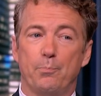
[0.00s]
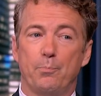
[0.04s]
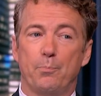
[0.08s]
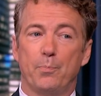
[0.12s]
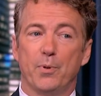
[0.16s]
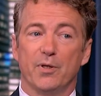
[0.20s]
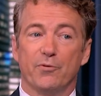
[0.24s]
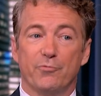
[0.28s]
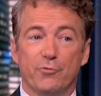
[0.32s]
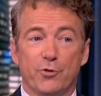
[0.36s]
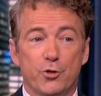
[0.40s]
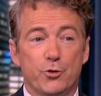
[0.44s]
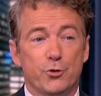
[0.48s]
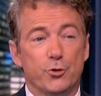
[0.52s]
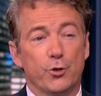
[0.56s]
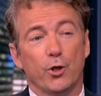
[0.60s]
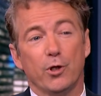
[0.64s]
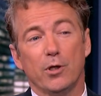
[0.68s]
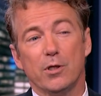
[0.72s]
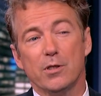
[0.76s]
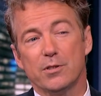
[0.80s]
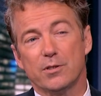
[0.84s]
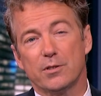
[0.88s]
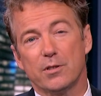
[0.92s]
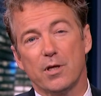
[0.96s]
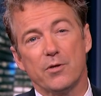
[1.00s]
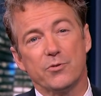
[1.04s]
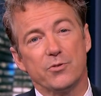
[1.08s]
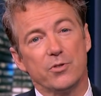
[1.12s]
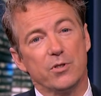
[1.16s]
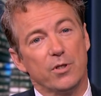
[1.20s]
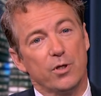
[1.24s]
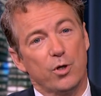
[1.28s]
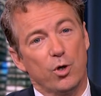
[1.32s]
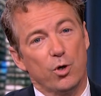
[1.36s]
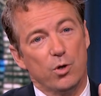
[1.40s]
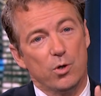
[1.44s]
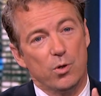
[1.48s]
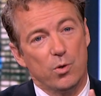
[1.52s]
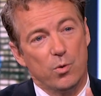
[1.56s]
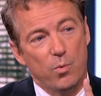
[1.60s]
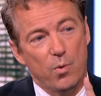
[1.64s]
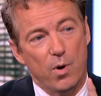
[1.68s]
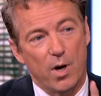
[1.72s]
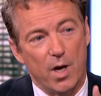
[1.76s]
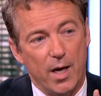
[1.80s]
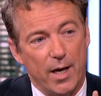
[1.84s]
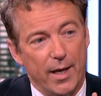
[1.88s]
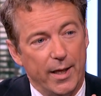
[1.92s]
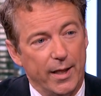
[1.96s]
But if the dirt doesn't go
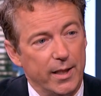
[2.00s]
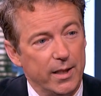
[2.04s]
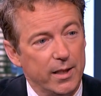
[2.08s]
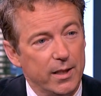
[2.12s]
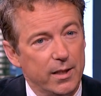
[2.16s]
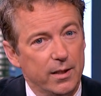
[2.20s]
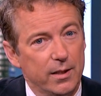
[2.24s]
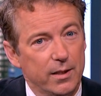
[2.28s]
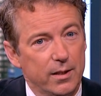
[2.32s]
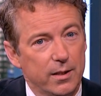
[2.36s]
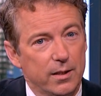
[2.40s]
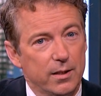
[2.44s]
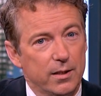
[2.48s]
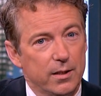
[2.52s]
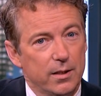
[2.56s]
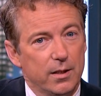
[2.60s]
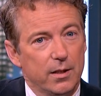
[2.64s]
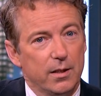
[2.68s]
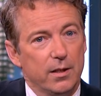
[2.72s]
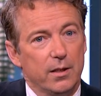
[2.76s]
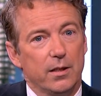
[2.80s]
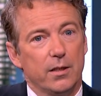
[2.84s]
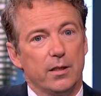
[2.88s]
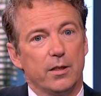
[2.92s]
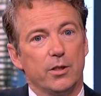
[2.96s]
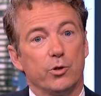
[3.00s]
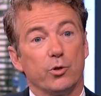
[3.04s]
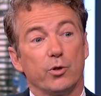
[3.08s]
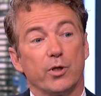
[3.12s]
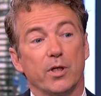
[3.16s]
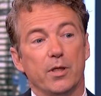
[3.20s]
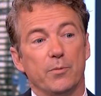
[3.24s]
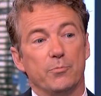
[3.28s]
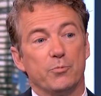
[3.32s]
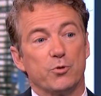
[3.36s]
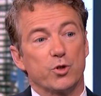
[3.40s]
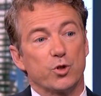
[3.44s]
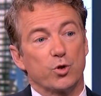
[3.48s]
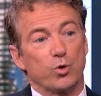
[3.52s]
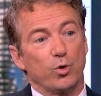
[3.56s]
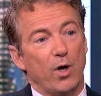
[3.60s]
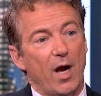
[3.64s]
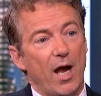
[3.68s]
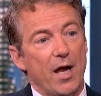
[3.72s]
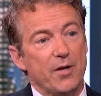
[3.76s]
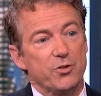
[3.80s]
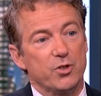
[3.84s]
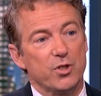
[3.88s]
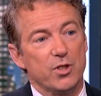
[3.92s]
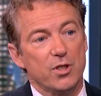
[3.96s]
away, mm -hmm. it'll keep
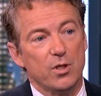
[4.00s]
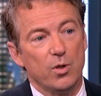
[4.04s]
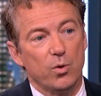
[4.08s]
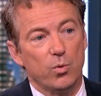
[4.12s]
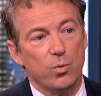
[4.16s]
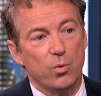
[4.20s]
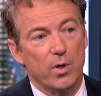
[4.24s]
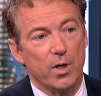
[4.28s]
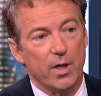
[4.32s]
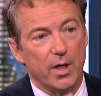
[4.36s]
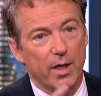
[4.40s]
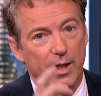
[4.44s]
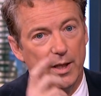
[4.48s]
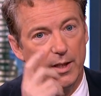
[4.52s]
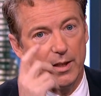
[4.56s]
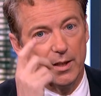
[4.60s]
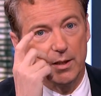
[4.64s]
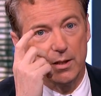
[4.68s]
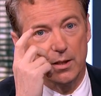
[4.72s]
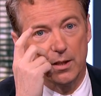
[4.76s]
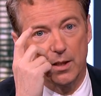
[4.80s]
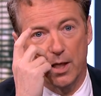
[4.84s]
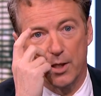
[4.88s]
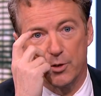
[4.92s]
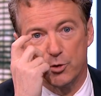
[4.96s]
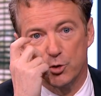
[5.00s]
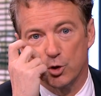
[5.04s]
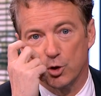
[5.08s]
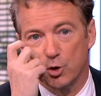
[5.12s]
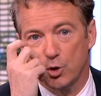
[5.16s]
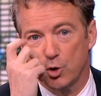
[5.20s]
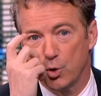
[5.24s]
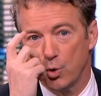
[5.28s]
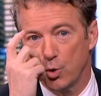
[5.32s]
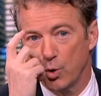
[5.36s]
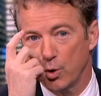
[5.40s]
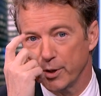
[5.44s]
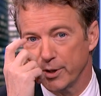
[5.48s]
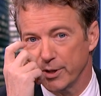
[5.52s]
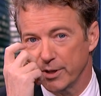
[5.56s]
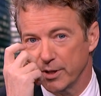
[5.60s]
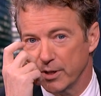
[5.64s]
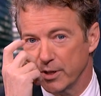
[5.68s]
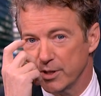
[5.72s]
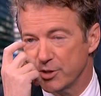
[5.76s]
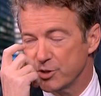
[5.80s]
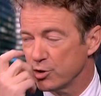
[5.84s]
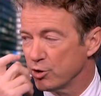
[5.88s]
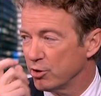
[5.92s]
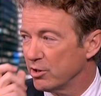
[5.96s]
scratching away at your cornea
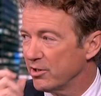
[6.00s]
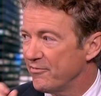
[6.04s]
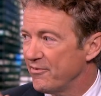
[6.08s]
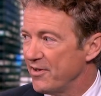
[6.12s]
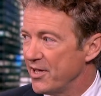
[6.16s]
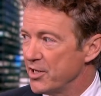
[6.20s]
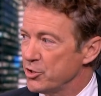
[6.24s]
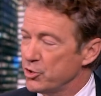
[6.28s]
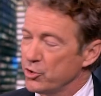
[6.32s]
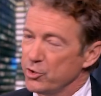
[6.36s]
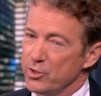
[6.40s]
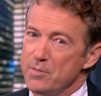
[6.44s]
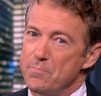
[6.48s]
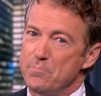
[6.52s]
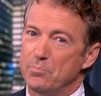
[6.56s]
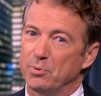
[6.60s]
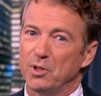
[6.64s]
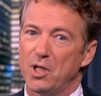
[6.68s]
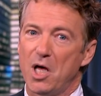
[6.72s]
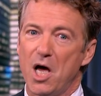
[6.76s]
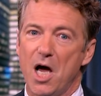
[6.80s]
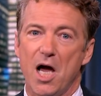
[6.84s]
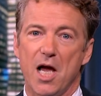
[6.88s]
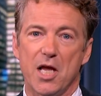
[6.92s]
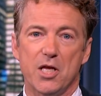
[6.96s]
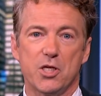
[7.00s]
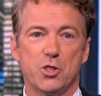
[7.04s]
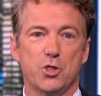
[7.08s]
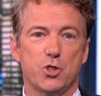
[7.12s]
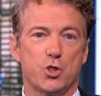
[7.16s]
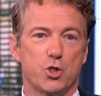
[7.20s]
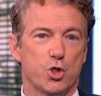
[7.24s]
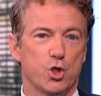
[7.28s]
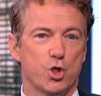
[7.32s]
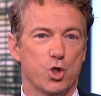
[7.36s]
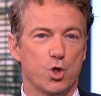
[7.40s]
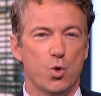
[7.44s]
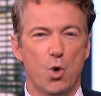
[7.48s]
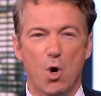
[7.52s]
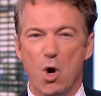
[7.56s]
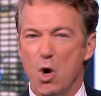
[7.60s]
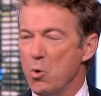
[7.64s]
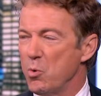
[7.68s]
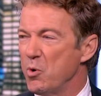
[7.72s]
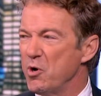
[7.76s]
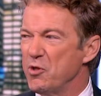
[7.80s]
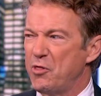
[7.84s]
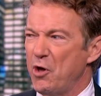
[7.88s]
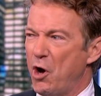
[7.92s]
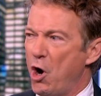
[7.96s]
until eventually blinds you
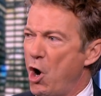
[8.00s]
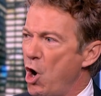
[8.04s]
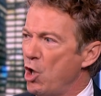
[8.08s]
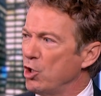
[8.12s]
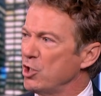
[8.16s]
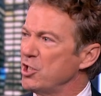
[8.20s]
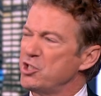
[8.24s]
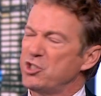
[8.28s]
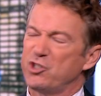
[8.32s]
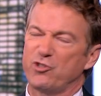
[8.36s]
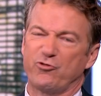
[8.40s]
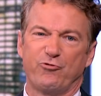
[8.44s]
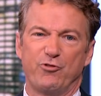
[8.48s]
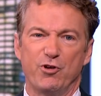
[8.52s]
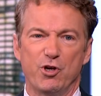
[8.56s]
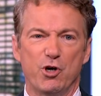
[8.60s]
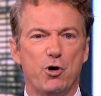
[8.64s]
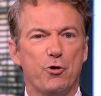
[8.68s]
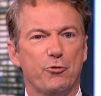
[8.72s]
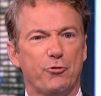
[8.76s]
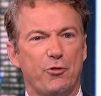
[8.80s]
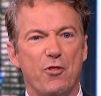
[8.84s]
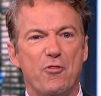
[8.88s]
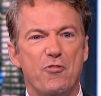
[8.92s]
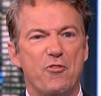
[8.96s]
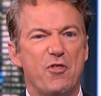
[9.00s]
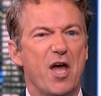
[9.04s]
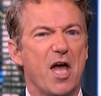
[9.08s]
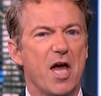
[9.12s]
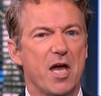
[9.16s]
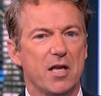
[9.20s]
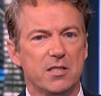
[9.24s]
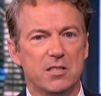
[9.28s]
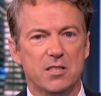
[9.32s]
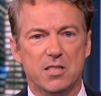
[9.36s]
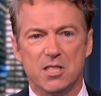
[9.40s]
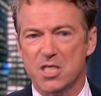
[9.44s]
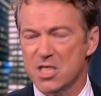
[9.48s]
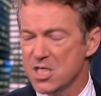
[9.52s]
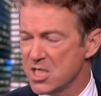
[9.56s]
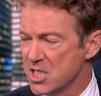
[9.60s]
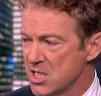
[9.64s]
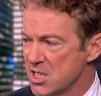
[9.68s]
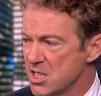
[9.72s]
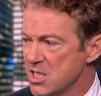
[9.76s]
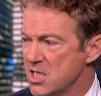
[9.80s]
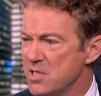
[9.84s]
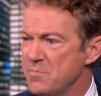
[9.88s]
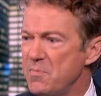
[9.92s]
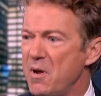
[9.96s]
with all its filth, and then
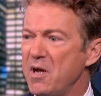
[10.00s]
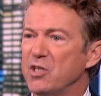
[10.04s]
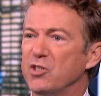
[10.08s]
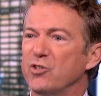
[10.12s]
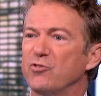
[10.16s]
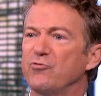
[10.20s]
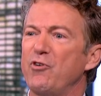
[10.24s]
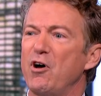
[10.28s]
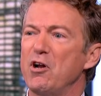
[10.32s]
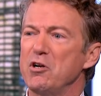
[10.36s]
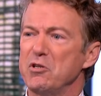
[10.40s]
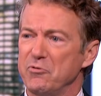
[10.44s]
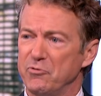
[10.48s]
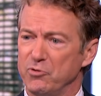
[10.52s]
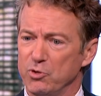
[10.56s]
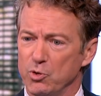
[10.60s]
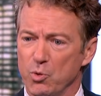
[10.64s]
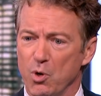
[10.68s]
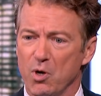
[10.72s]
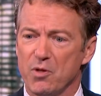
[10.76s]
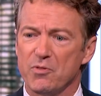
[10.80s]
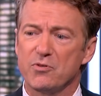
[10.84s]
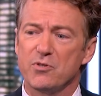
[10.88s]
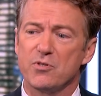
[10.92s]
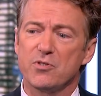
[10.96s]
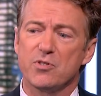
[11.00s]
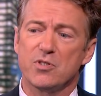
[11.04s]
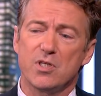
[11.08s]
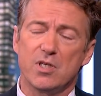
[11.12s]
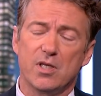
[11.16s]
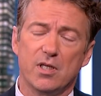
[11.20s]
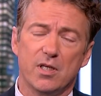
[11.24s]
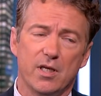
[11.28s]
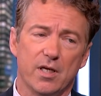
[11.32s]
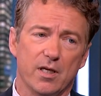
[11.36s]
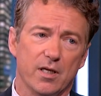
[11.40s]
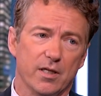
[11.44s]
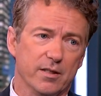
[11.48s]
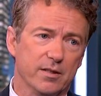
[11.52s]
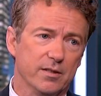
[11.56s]
it makes fun of you on CNN.